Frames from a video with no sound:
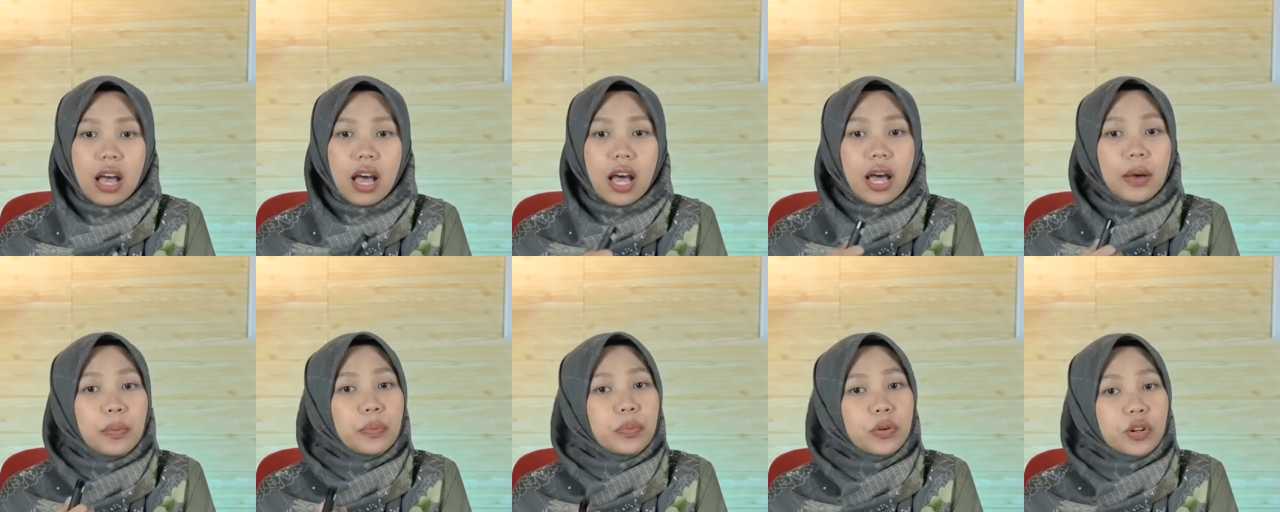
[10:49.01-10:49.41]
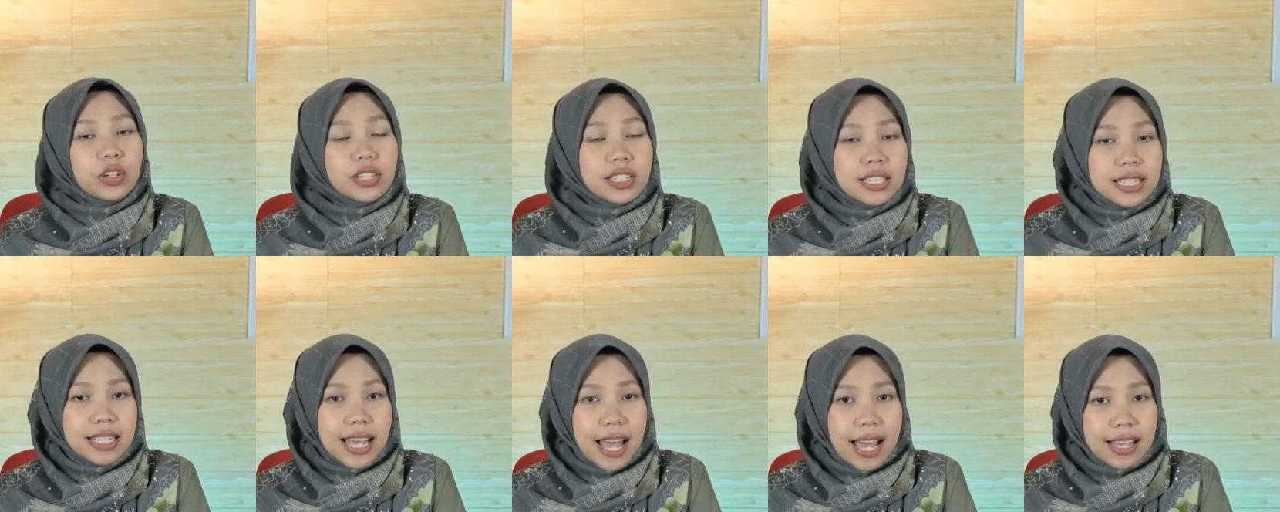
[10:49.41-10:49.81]
a
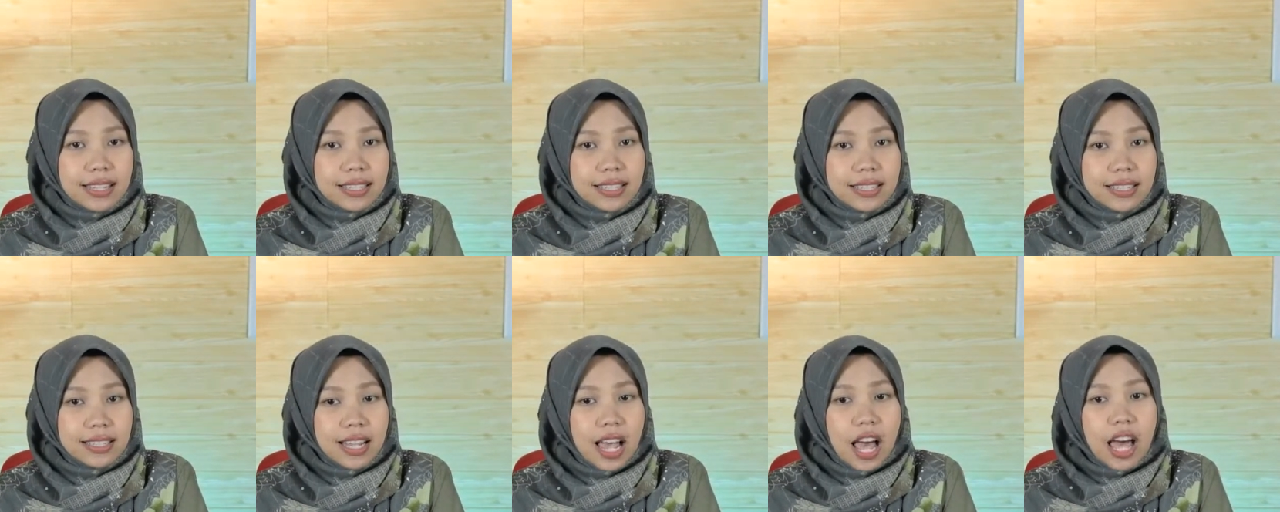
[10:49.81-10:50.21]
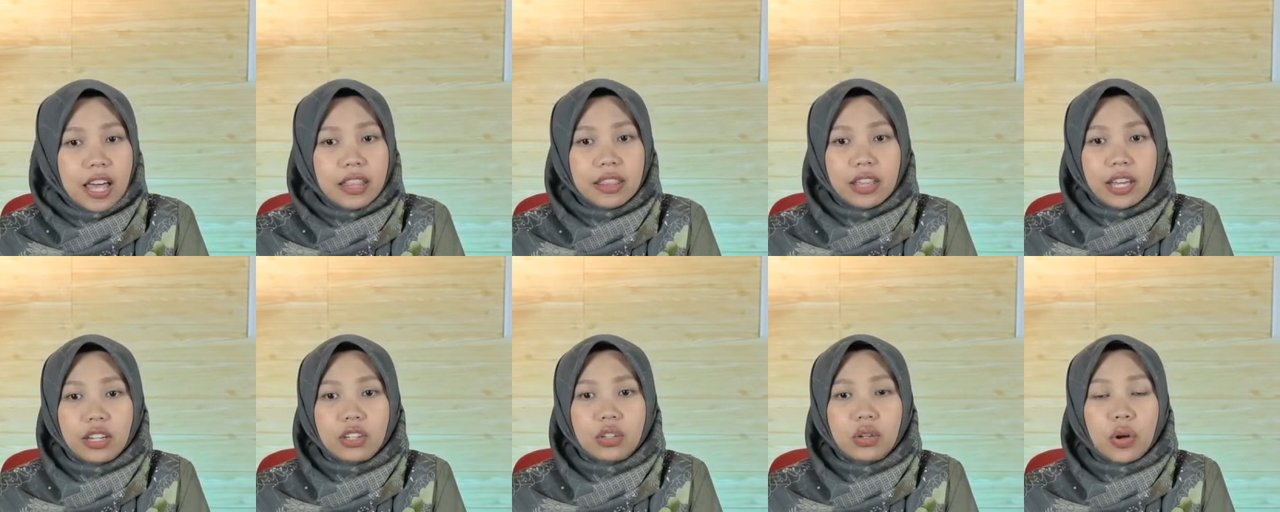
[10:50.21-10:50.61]
process
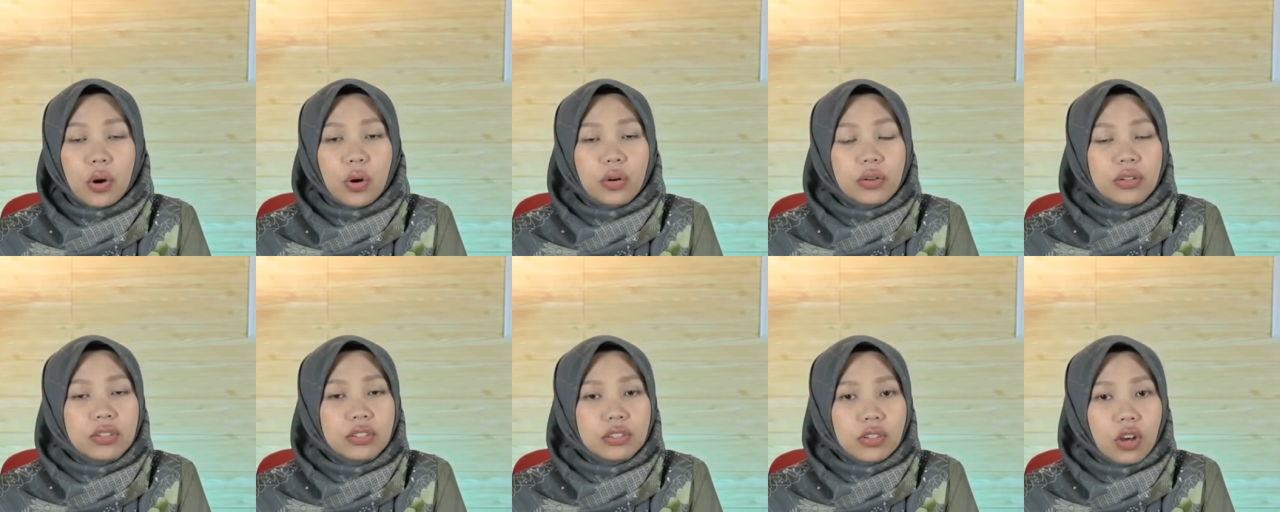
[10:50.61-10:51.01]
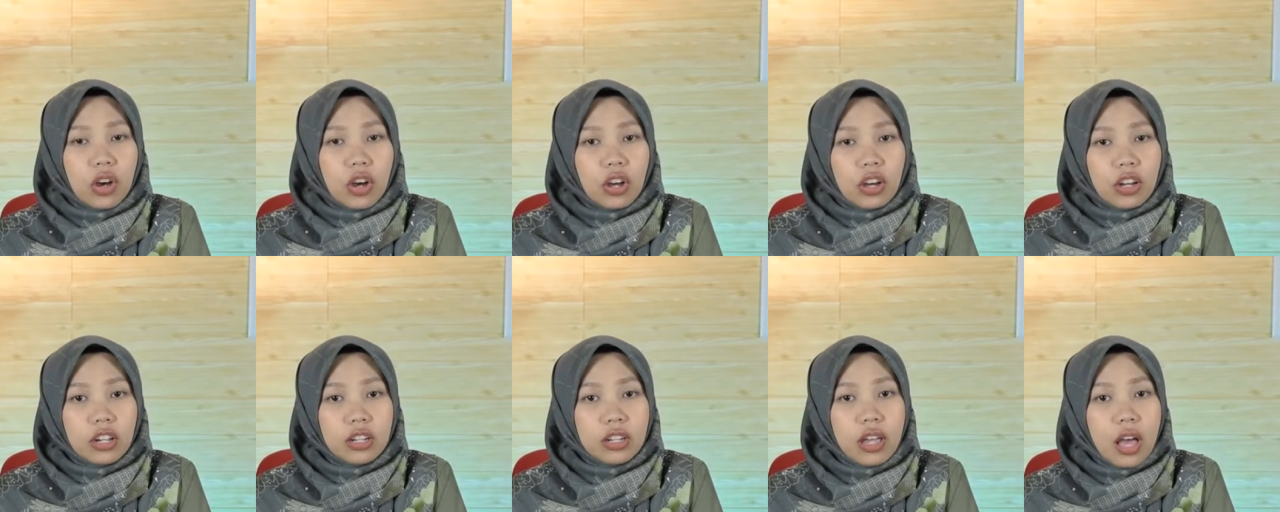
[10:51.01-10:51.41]
that goes
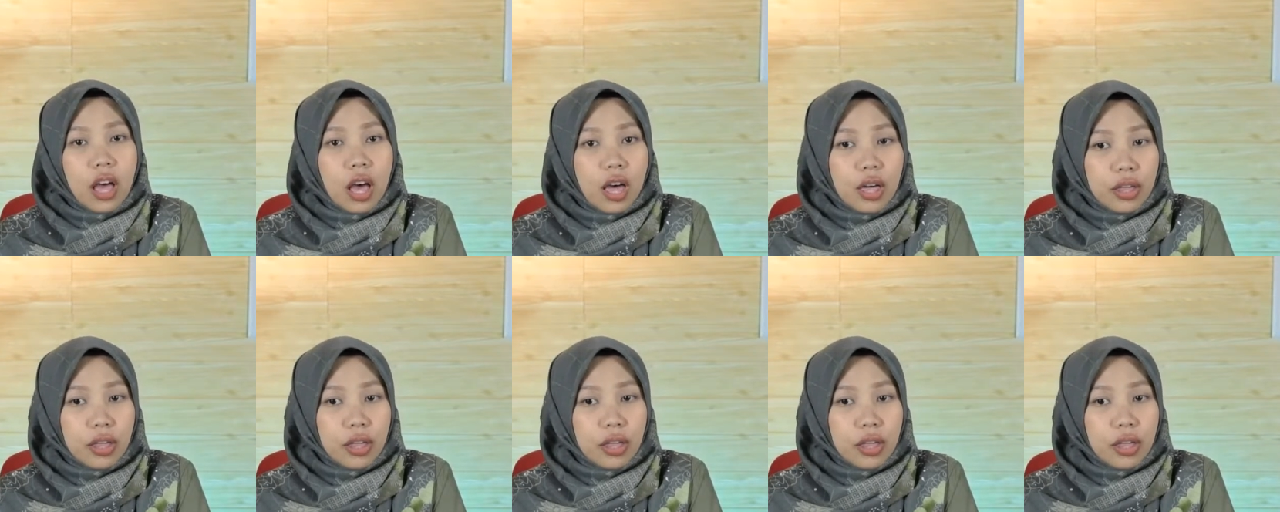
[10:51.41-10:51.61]
on